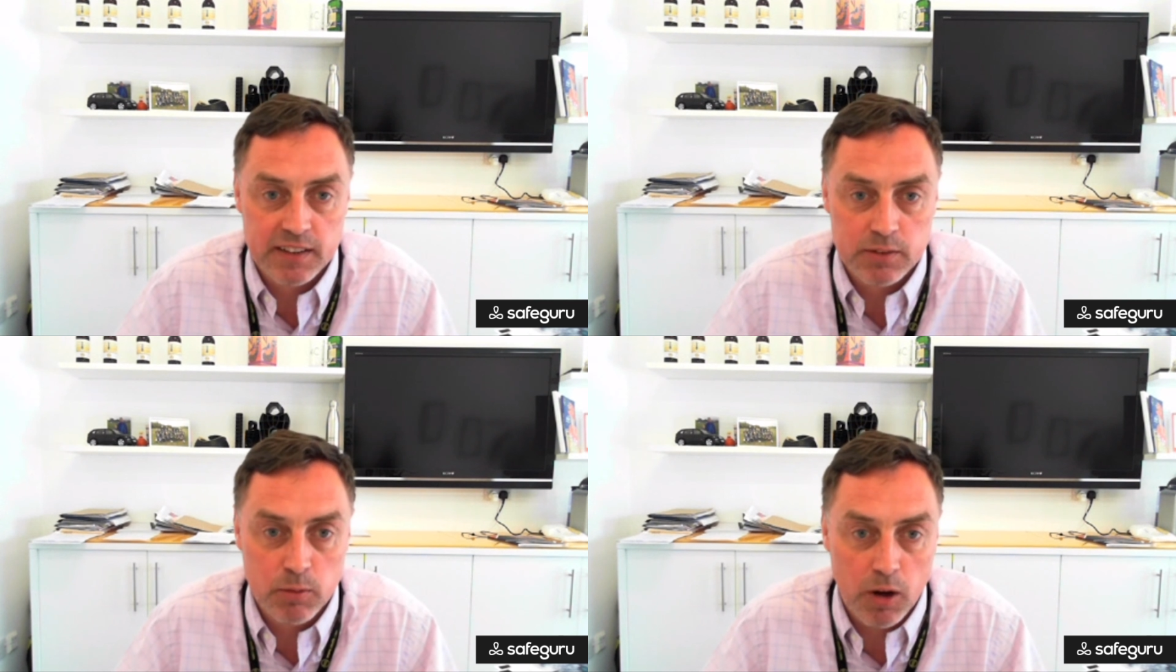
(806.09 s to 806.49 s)

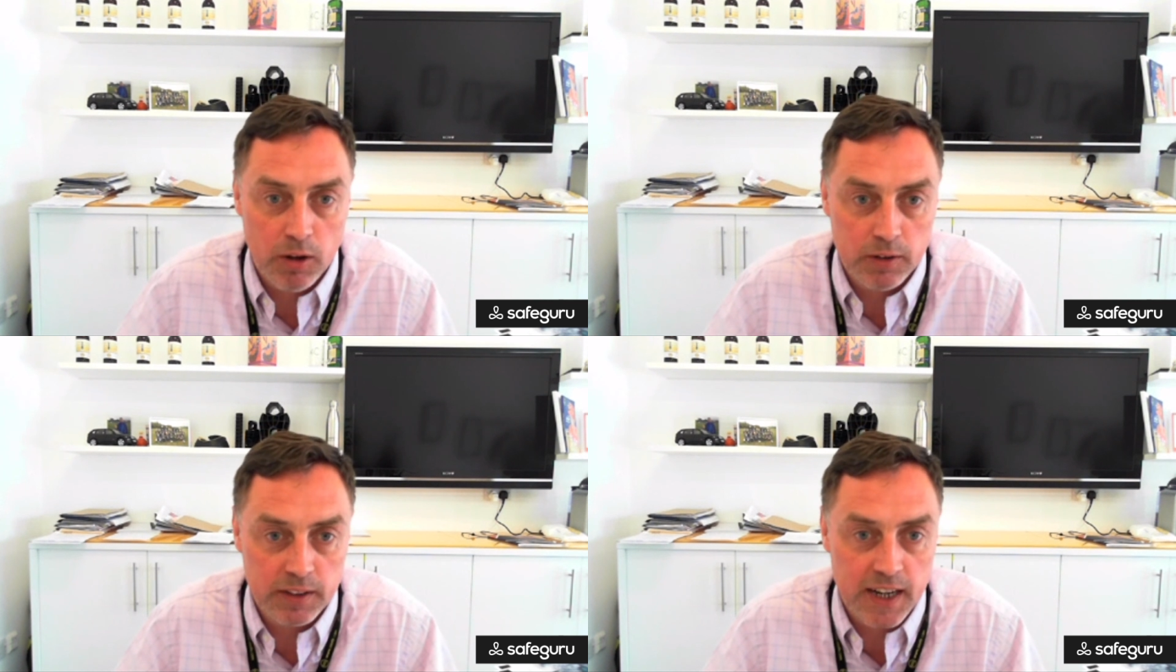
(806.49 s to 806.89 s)
So we've
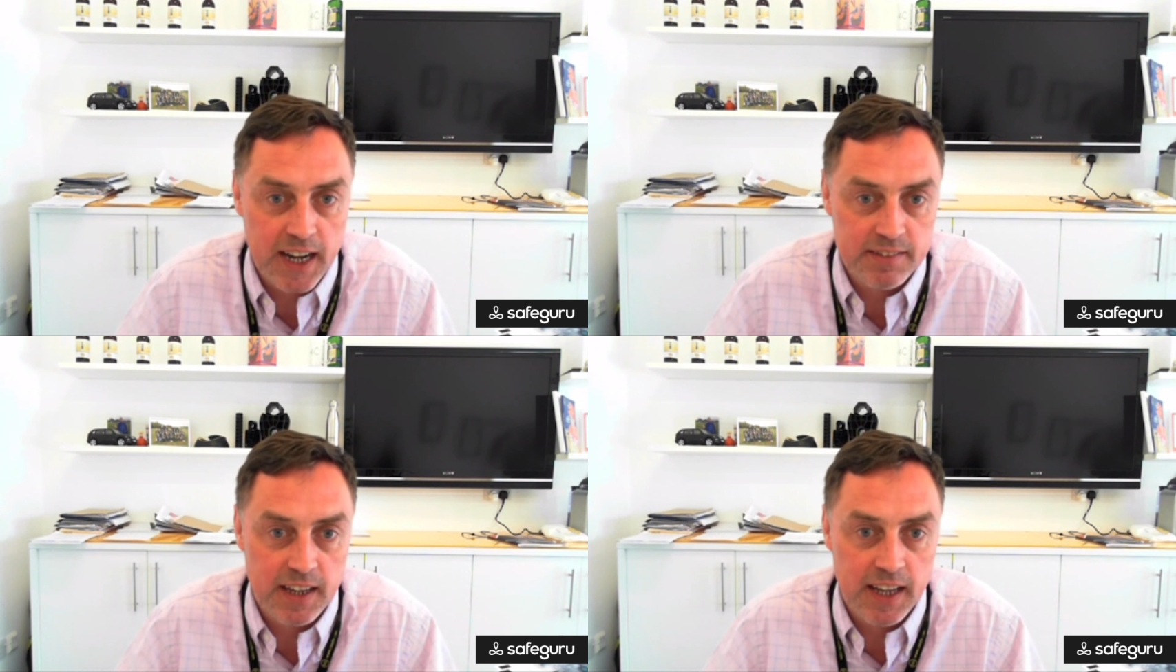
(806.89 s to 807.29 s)
had to
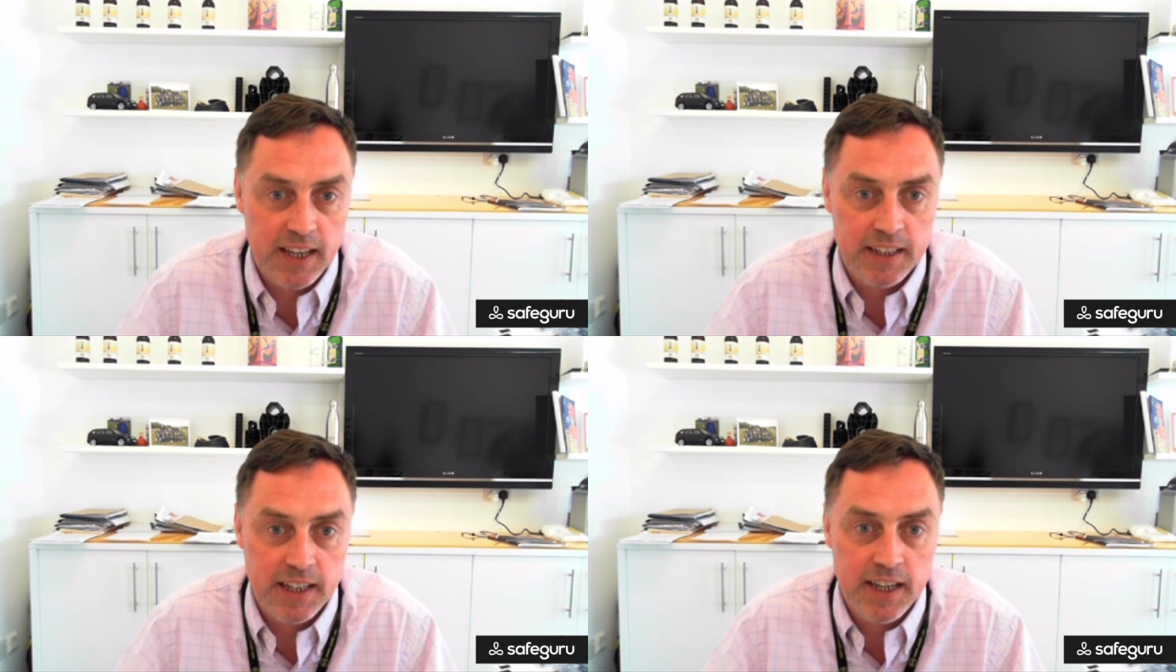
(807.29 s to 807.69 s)

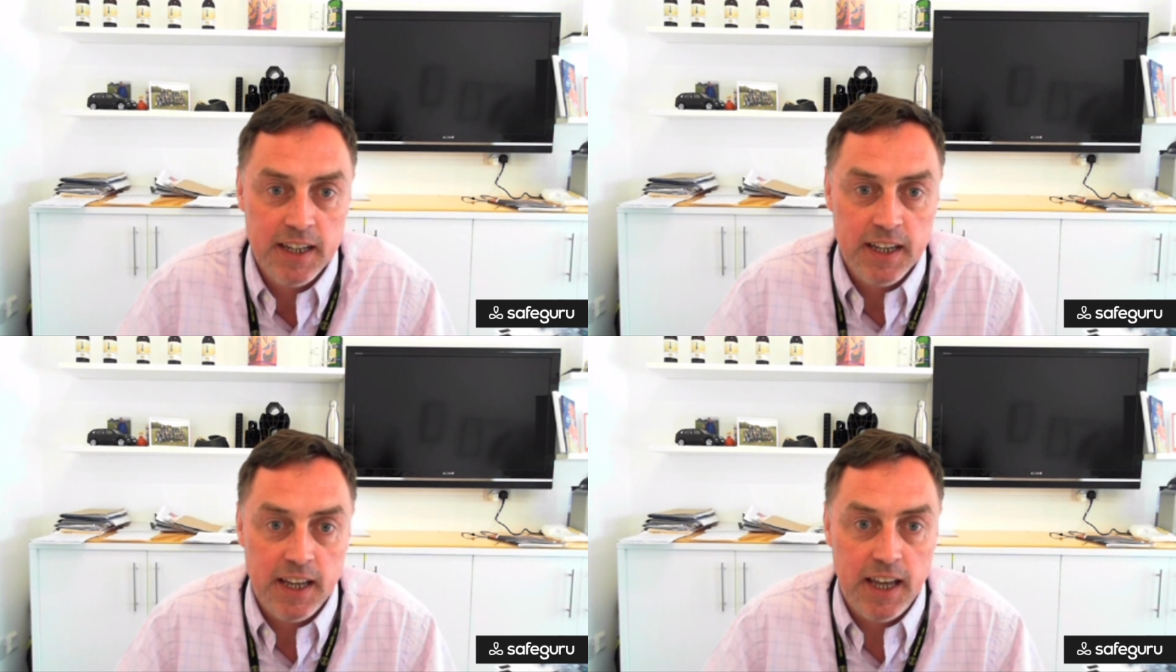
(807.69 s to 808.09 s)
organise it
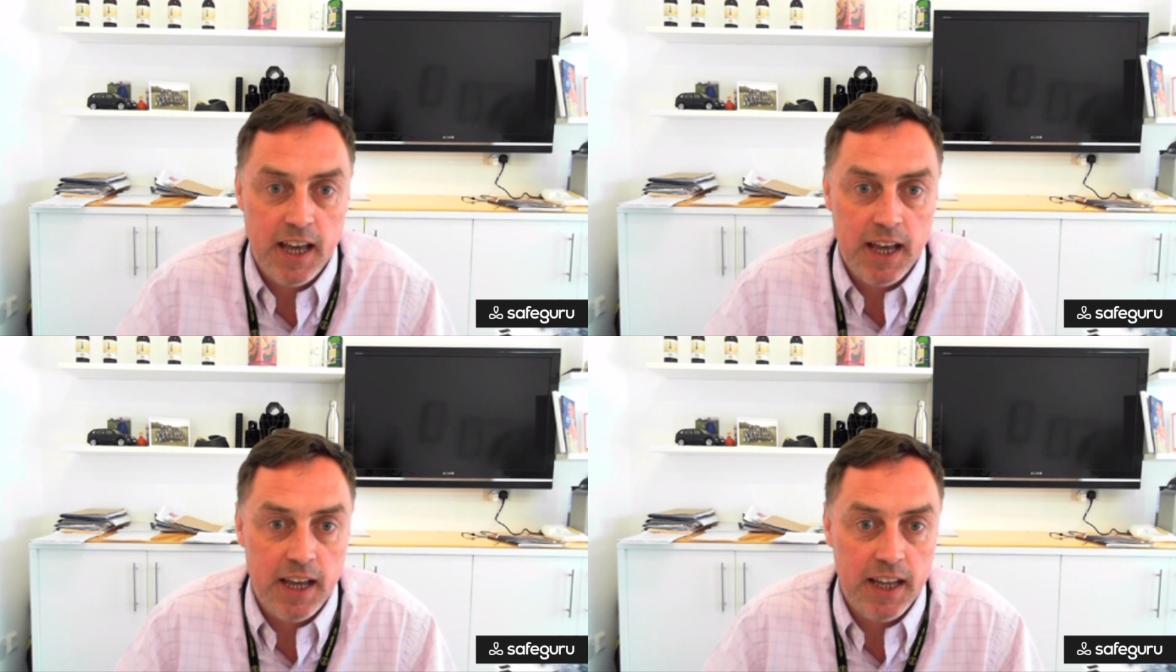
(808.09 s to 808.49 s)
in a
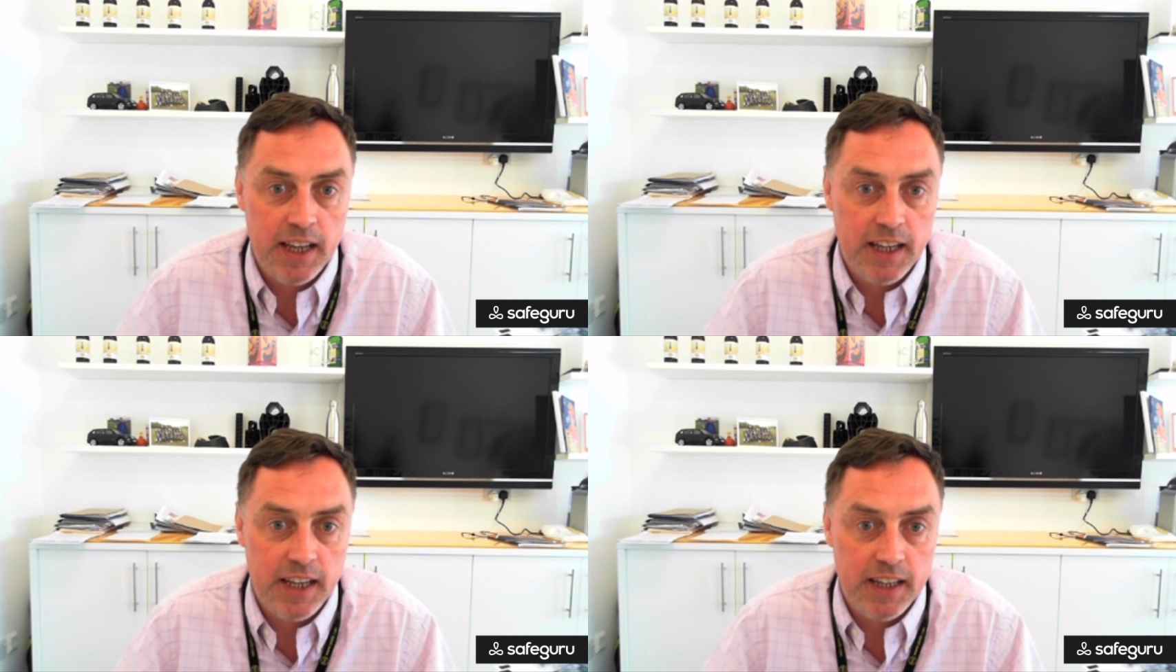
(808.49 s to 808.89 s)

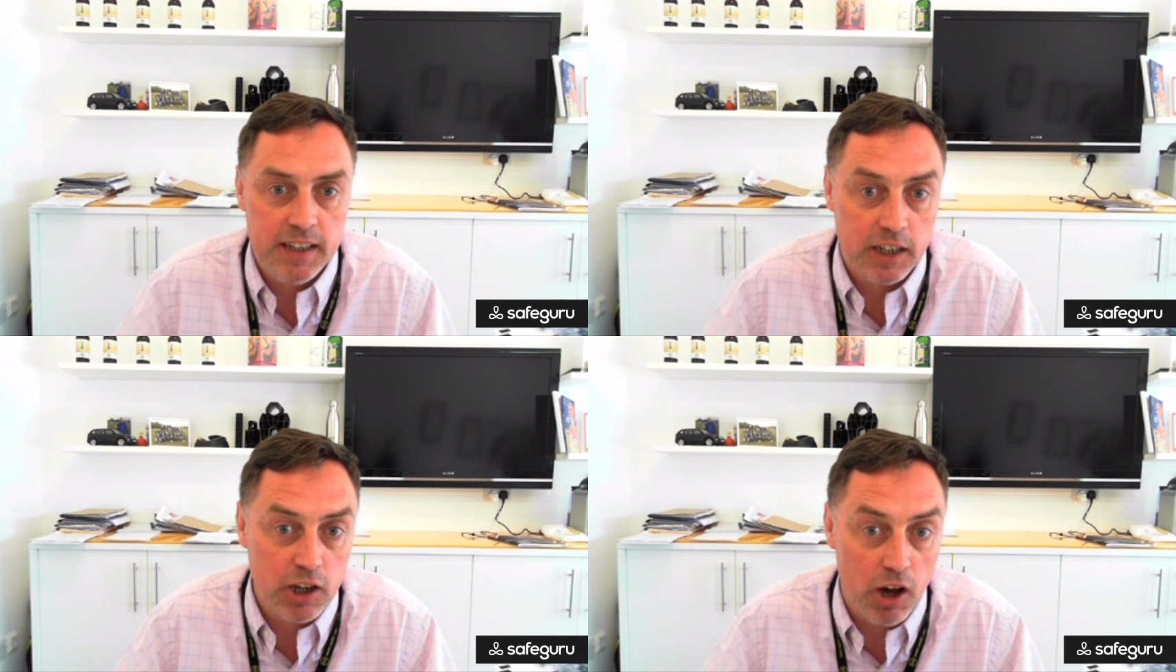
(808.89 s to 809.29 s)

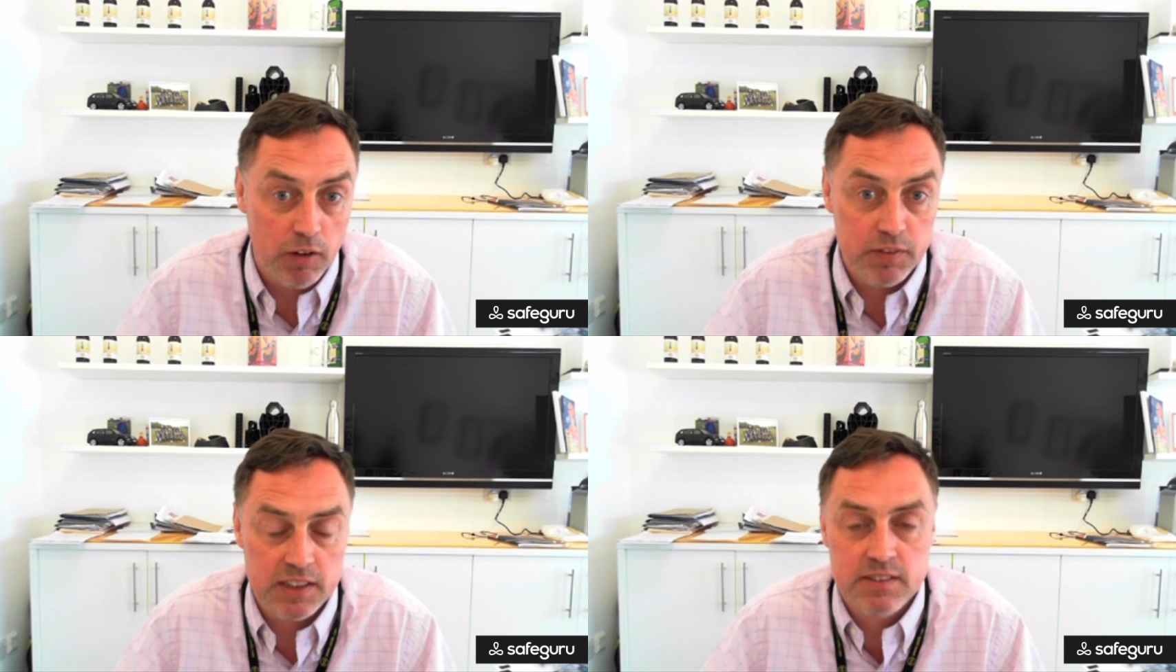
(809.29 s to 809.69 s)

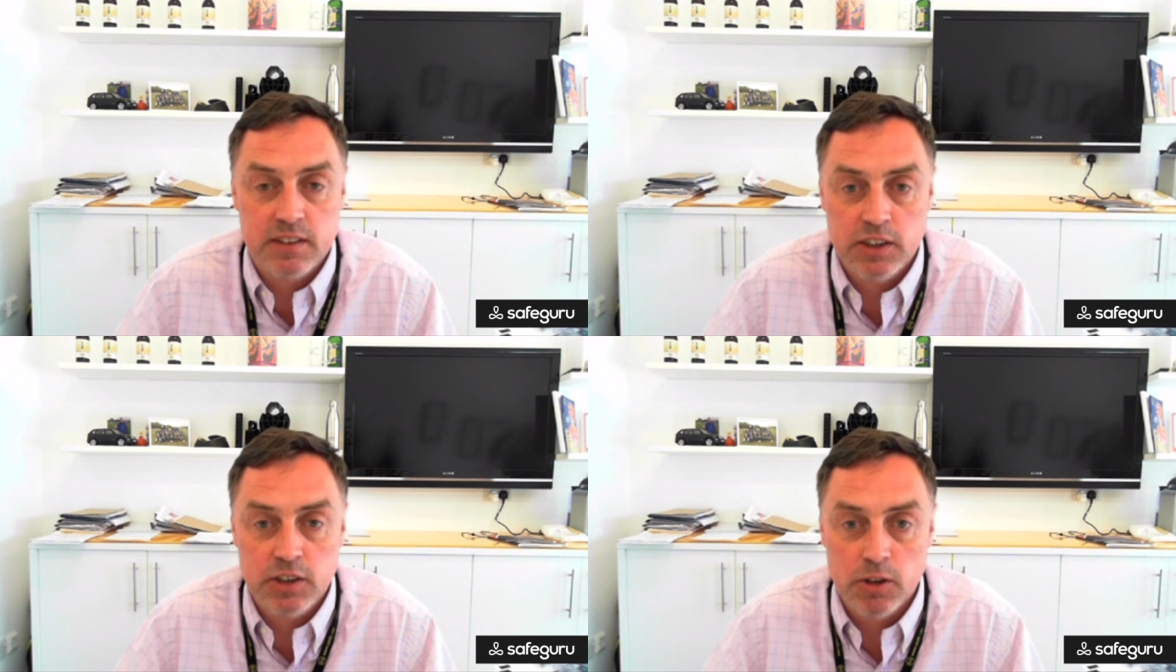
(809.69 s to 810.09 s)

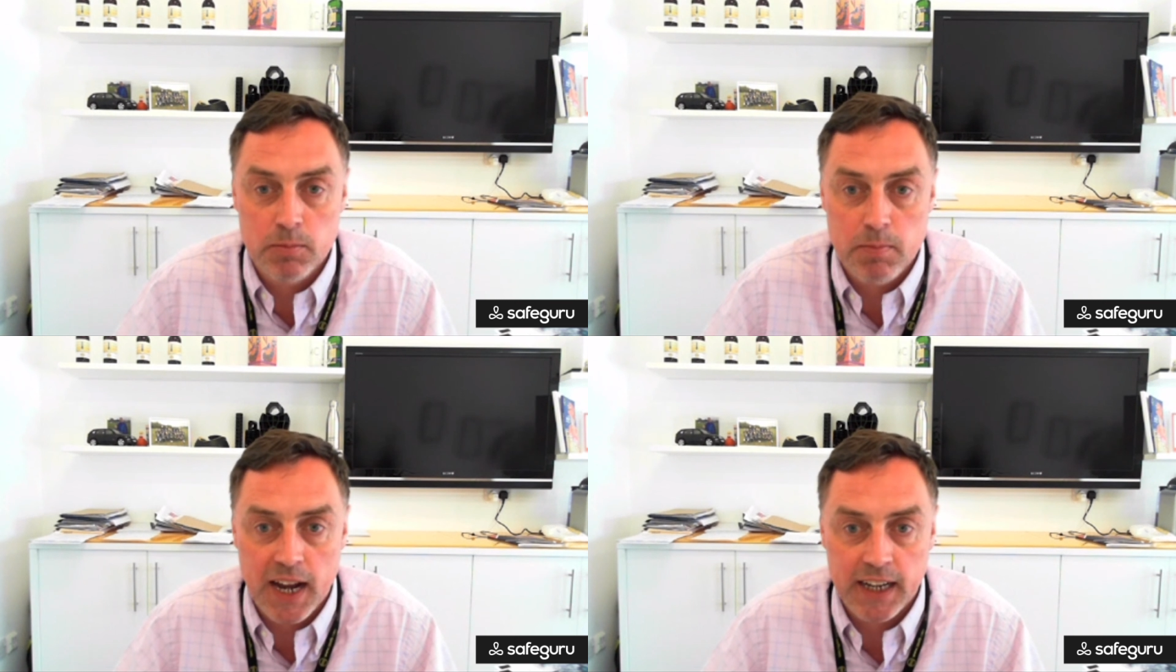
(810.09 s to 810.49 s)
COVID
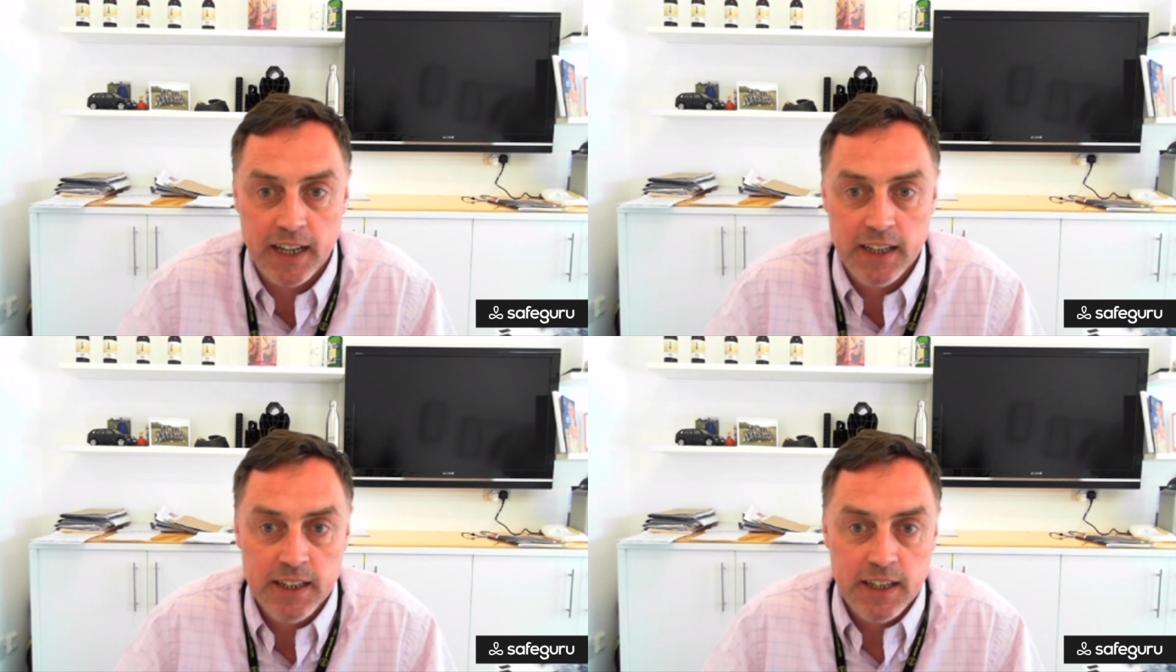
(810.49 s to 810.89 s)
secure
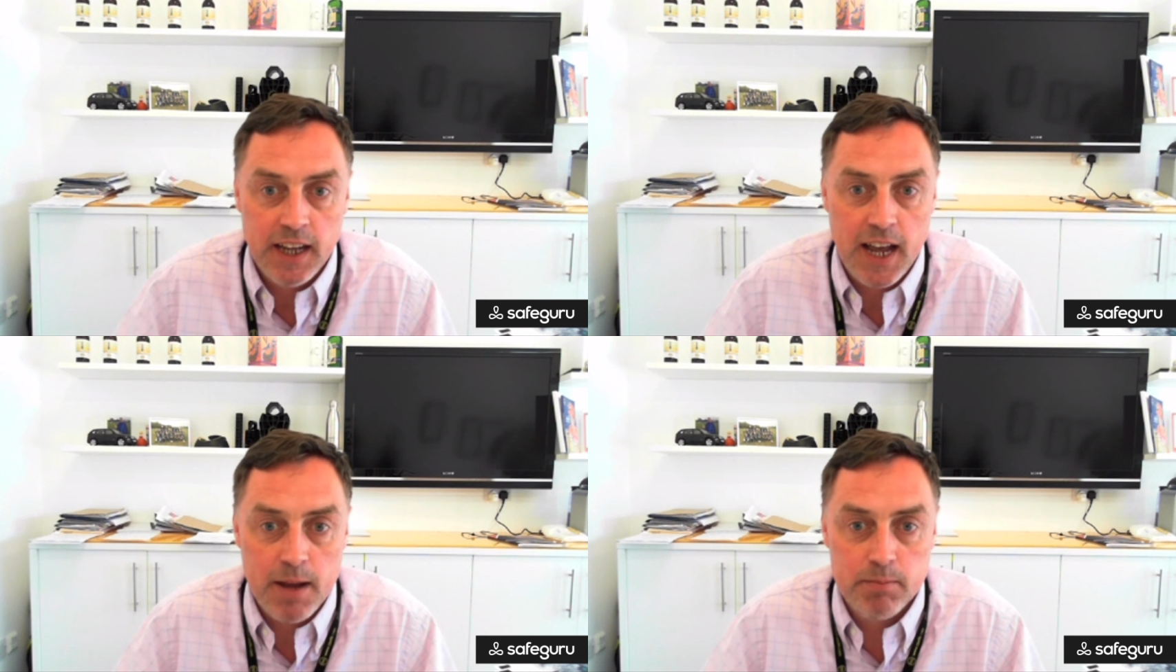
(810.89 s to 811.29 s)
manner.